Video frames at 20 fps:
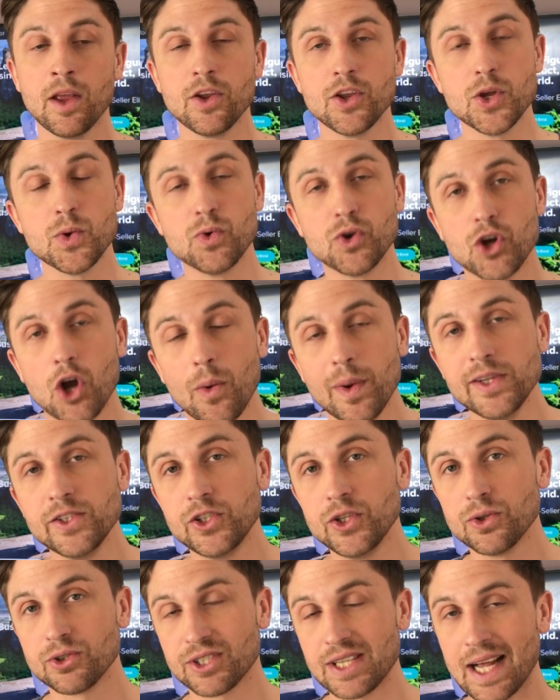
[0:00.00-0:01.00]
You can go into
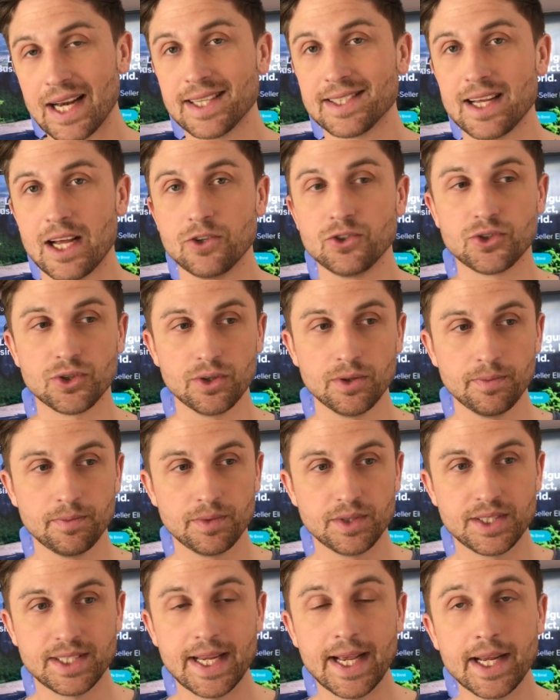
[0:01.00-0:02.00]
your Seller Central,
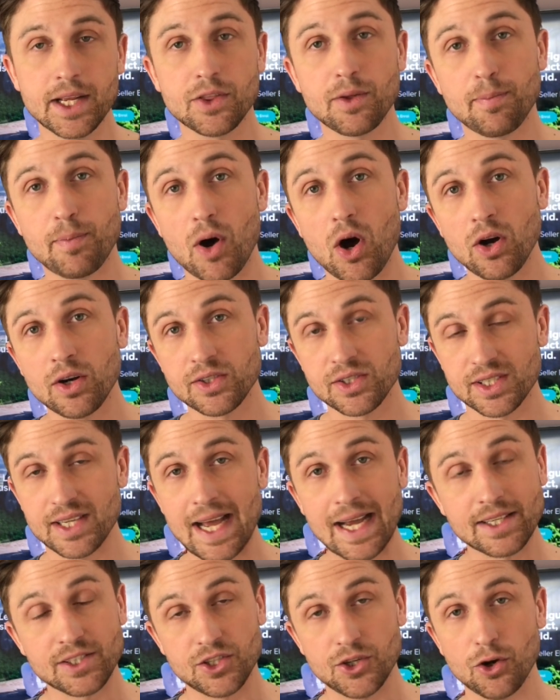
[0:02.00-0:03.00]
tick the box
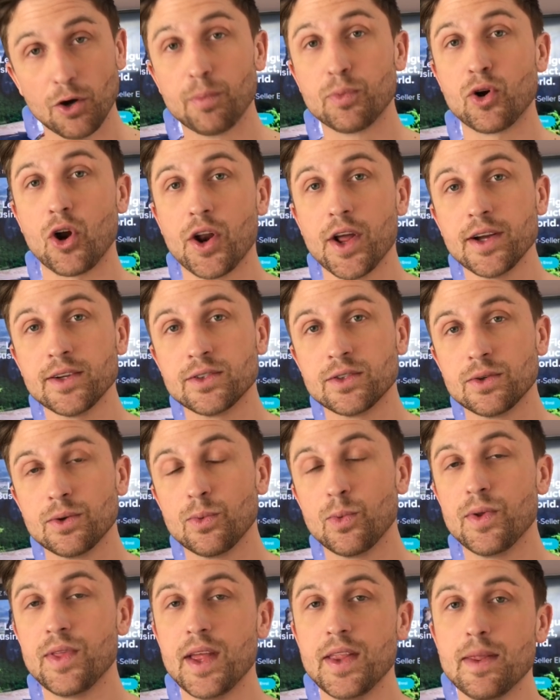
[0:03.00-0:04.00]
next to your product
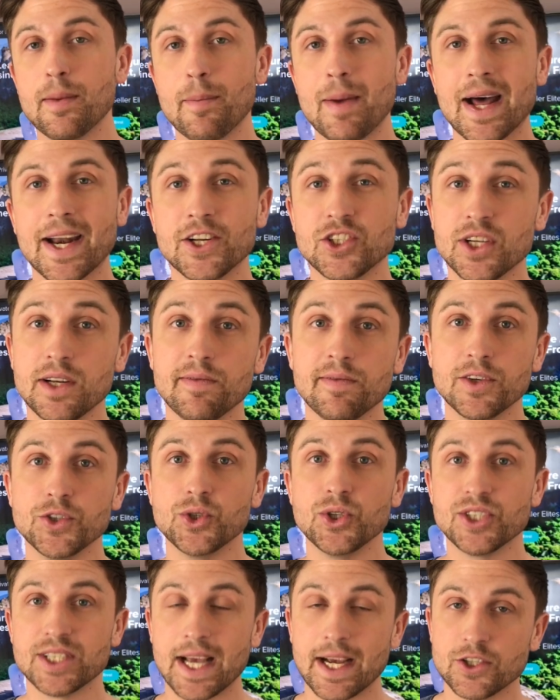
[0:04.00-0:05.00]
within the Manage
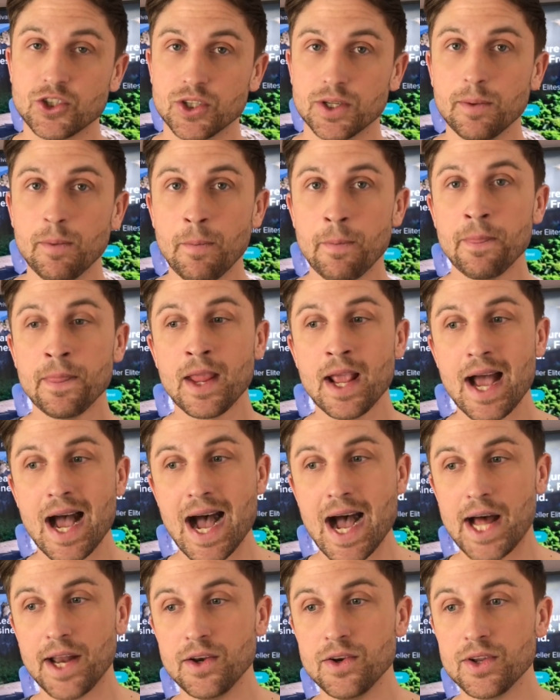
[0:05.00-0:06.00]
Inventory section
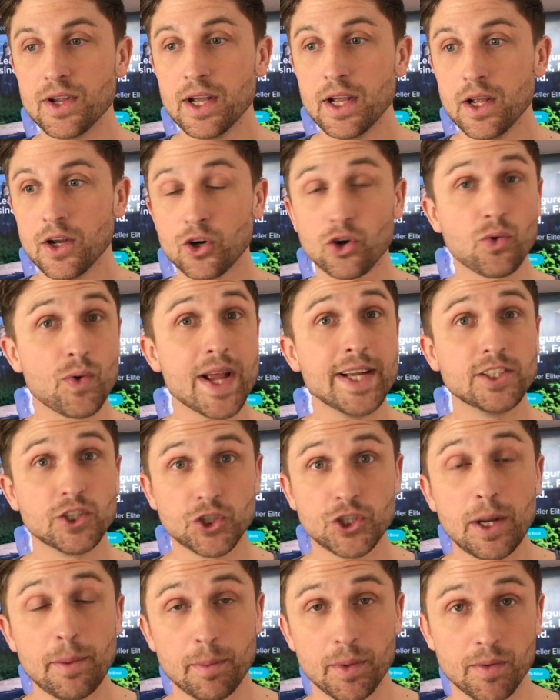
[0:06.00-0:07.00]
and create a
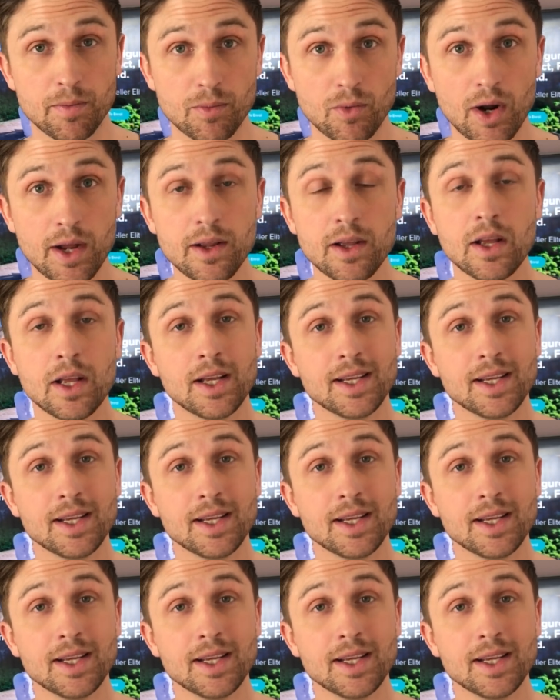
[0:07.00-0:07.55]
shipment, right?